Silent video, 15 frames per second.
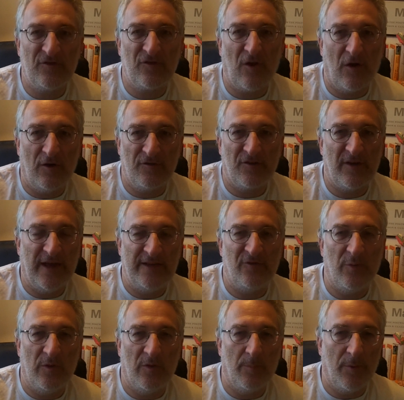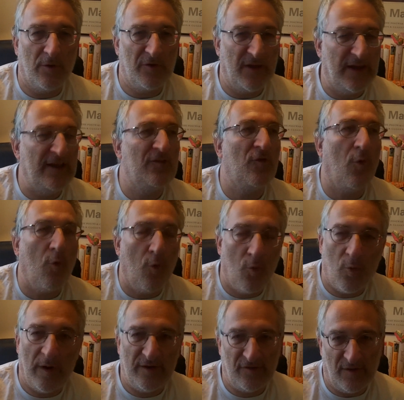starts and ends with the body, is
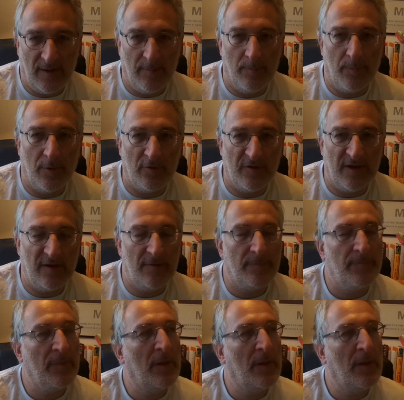always embodied,